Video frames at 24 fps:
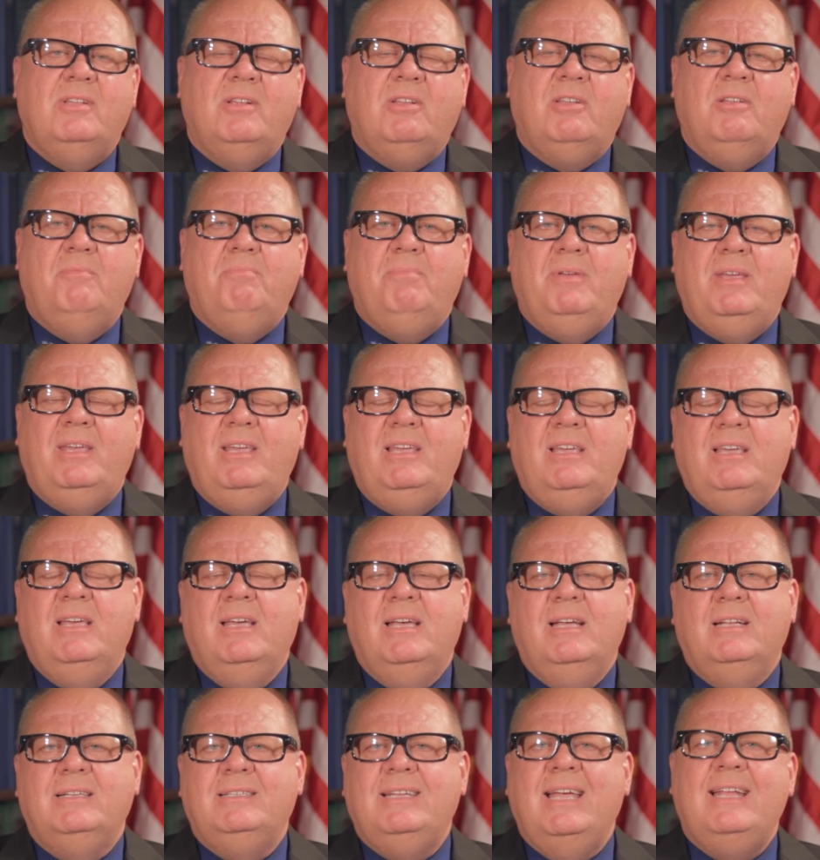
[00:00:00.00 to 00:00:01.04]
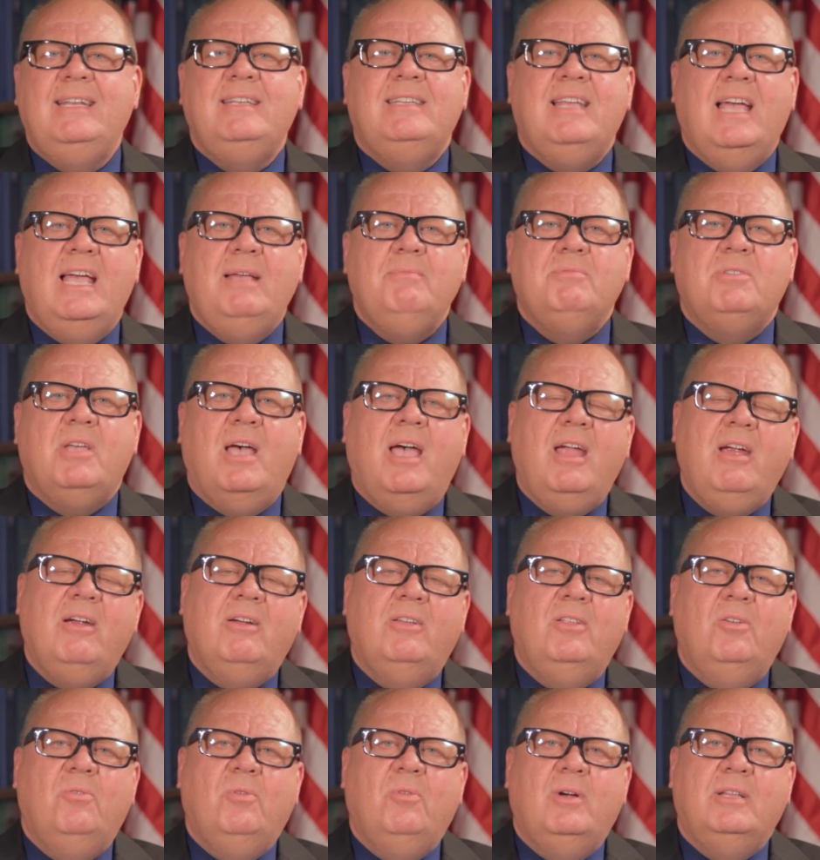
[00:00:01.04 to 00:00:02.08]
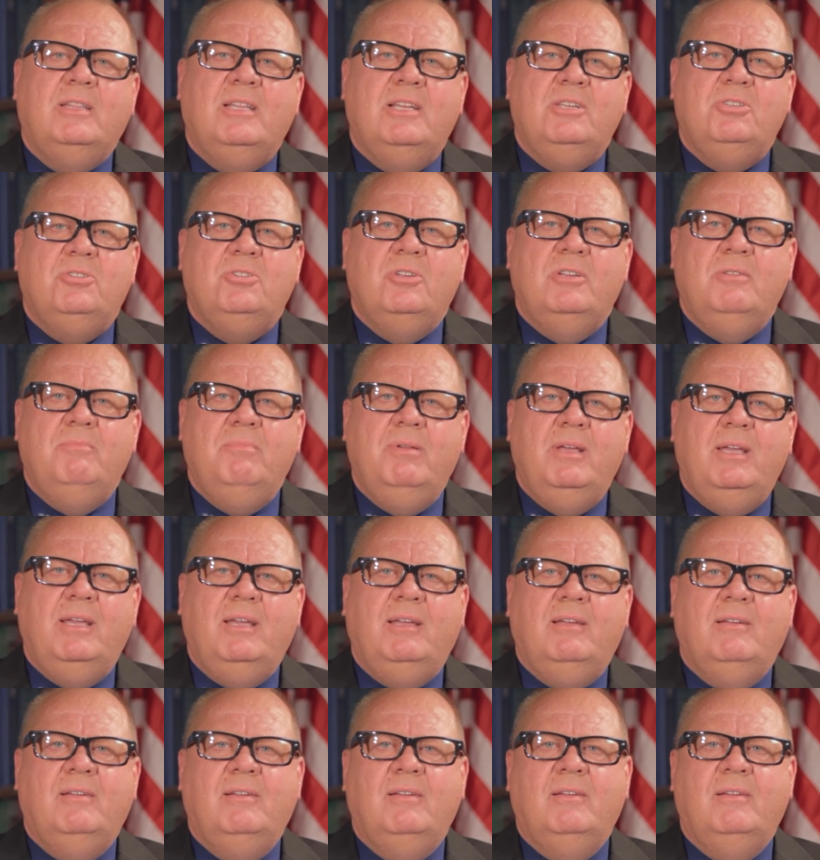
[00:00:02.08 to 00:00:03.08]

that could be 10 times higher than what they should be.